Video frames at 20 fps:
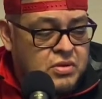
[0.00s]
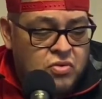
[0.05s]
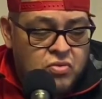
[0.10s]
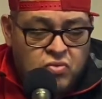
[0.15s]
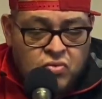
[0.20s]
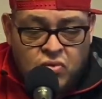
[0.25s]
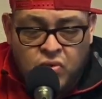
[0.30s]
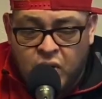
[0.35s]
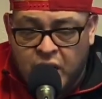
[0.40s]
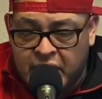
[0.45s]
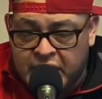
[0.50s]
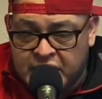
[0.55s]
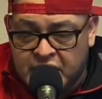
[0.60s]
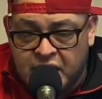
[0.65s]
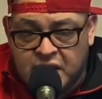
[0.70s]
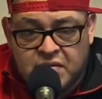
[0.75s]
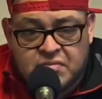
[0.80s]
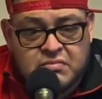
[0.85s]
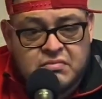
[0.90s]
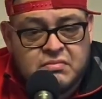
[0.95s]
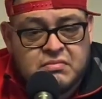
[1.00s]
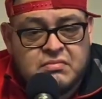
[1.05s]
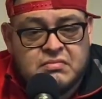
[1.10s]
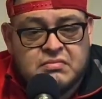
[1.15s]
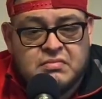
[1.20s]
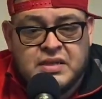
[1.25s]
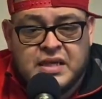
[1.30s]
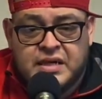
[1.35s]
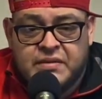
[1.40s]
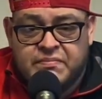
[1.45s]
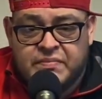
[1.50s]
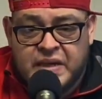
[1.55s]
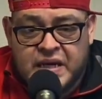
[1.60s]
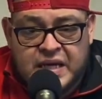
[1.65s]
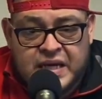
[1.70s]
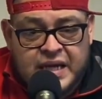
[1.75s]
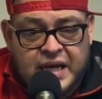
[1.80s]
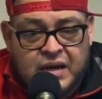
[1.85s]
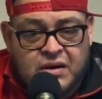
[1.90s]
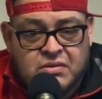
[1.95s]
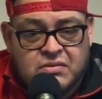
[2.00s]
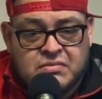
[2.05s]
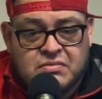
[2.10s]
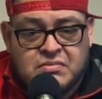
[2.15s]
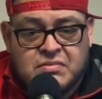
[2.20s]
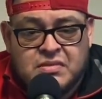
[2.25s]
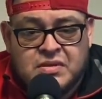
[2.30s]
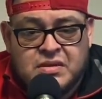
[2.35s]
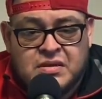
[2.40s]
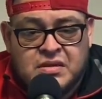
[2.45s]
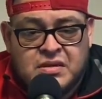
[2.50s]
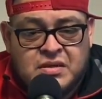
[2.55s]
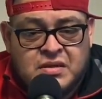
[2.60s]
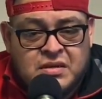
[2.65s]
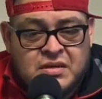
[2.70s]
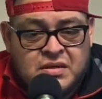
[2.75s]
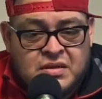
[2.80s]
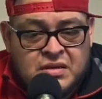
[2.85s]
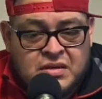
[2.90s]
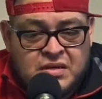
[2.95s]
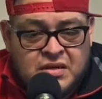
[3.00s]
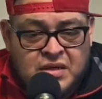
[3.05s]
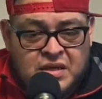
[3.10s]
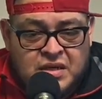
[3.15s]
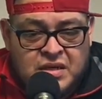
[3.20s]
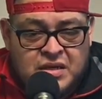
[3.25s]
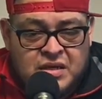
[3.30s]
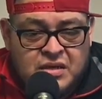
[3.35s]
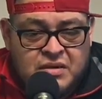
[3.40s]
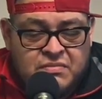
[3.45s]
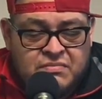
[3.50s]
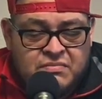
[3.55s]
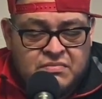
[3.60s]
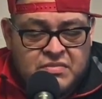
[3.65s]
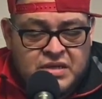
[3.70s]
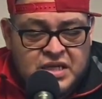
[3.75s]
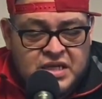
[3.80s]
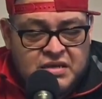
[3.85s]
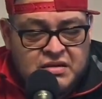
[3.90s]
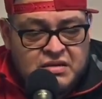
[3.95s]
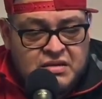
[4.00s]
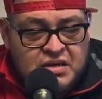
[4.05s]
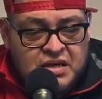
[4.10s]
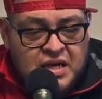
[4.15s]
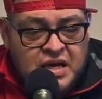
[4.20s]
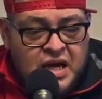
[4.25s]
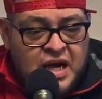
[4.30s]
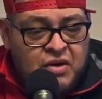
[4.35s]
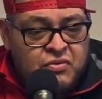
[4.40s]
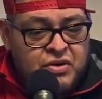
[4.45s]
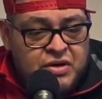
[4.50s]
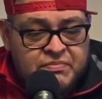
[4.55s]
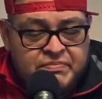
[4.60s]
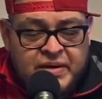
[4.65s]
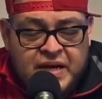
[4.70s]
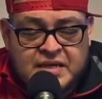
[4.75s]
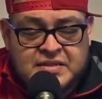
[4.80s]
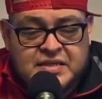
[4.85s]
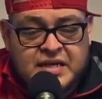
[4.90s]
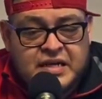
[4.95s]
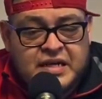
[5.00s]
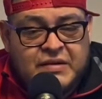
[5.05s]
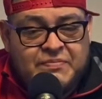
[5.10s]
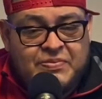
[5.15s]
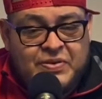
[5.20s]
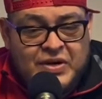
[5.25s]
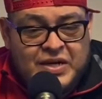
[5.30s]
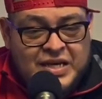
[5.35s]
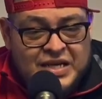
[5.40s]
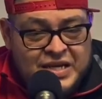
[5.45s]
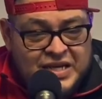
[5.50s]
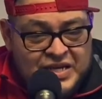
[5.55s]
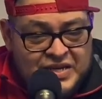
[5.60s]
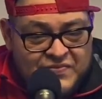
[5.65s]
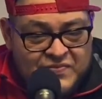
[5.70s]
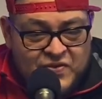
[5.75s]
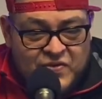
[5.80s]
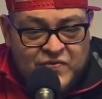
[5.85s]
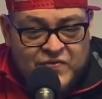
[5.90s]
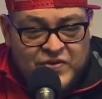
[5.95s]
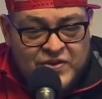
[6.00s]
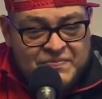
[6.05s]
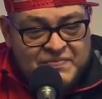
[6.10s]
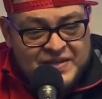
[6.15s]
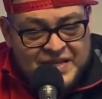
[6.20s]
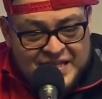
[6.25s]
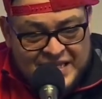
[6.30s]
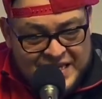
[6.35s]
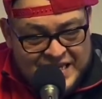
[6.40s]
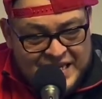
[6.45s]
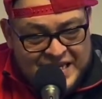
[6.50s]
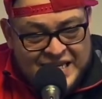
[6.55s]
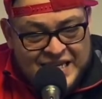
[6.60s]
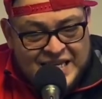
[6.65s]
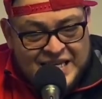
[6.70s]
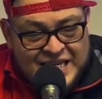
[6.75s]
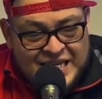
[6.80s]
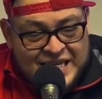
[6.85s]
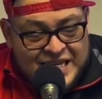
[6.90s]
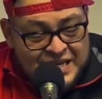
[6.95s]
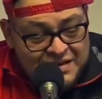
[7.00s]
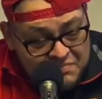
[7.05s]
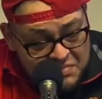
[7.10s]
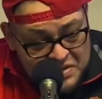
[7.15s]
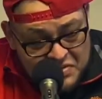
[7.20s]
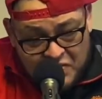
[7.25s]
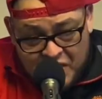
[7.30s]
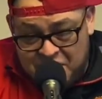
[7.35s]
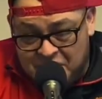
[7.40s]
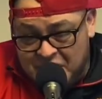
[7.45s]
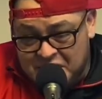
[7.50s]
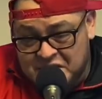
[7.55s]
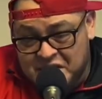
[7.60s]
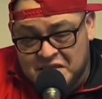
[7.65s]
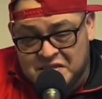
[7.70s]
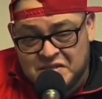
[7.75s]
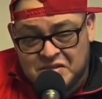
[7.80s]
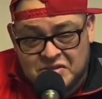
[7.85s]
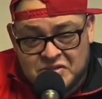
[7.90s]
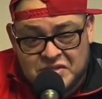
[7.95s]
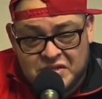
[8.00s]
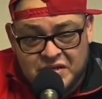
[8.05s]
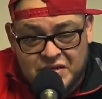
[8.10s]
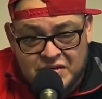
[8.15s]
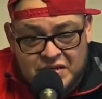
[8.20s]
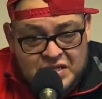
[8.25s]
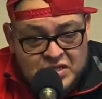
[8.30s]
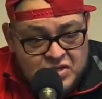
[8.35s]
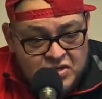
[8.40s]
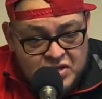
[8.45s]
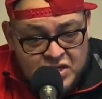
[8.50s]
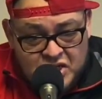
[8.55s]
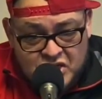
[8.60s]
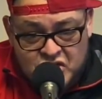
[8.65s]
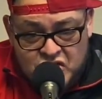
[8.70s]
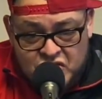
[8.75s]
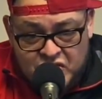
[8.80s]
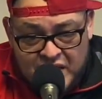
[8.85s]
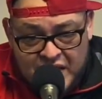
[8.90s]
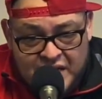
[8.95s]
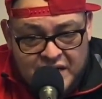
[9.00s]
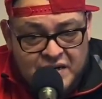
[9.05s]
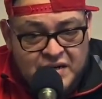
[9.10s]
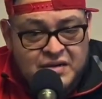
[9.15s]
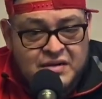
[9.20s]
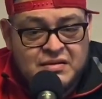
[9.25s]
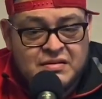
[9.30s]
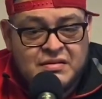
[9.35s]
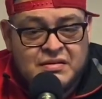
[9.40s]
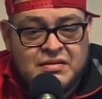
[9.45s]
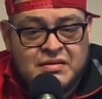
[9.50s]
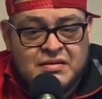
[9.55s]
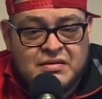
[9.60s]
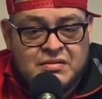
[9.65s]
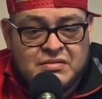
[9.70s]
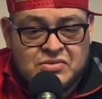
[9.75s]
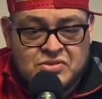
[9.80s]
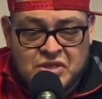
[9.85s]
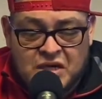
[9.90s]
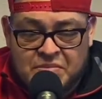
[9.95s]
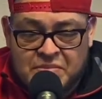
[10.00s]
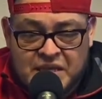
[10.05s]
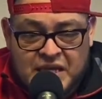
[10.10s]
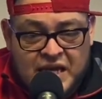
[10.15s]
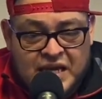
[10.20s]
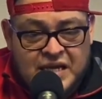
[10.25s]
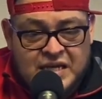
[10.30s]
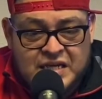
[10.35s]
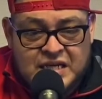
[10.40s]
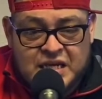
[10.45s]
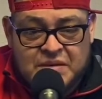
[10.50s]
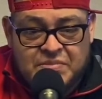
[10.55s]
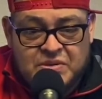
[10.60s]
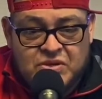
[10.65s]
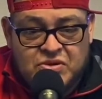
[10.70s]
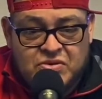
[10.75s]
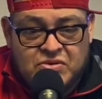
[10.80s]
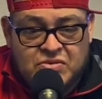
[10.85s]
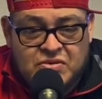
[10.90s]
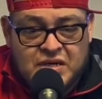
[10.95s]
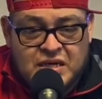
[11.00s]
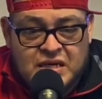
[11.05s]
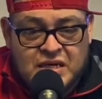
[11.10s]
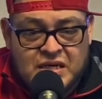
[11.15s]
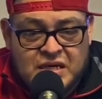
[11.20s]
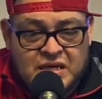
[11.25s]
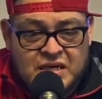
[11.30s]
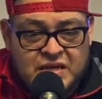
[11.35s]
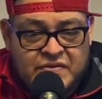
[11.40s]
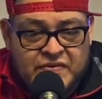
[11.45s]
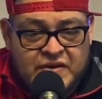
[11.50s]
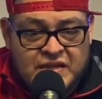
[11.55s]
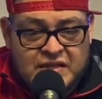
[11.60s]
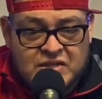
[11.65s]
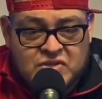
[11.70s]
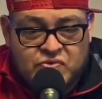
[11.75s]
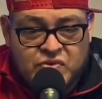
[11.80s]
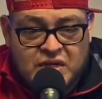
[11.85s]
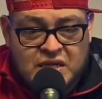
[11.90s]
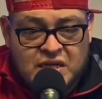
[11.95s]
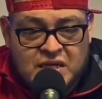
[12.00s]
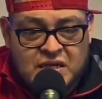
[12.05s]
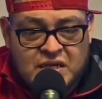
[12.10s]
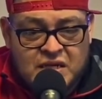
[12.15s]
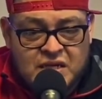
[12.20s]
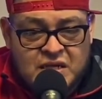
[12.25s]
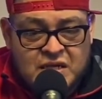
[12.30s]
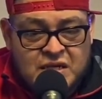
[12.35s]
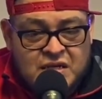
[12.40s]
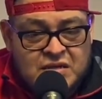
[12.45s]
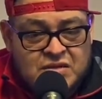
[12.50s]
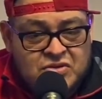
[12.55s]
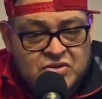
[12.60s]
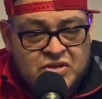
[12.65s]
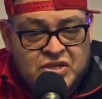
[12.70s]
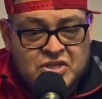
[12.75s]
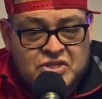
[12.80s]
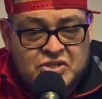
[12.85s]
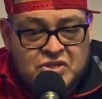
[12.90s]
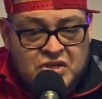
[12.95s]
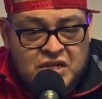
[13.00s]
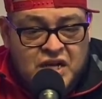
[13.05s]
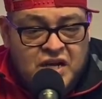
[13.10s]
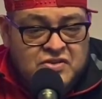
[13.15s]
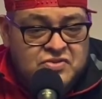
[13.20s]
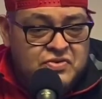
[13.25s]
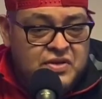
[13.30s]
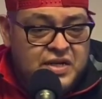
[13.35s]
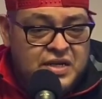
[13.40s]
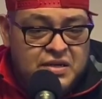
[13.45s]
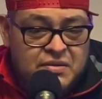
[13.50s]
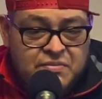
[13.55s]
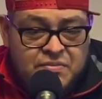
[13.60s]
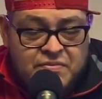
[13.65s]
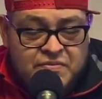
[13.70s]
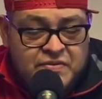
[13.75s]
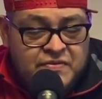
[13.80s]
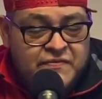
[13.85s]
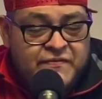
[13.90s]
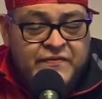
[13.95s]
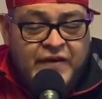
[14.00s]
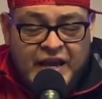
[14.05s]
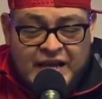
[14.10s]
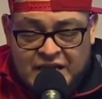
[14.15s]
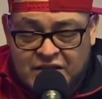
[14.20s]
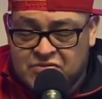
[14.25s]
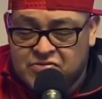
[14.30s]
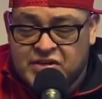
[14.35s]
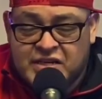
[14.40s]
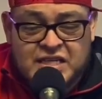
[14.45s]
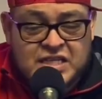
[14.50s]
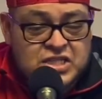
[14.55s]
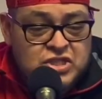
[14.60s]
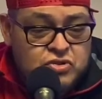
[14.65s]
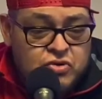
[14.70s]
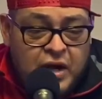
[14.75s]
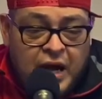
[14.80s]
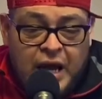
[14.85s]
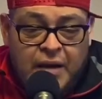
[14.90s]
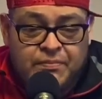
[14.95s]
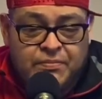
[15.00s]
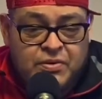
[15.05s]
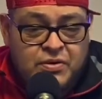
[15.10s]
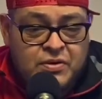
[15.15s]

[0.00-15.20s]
Why not? Let them bang it out. I wouldn't pass that up for a few milli. By the way, Mike Tyson looks good. He's looking shredded. Saw him at the A&W event this weekend. Took his shirt out. Was ready to fight. He's ready to scrap.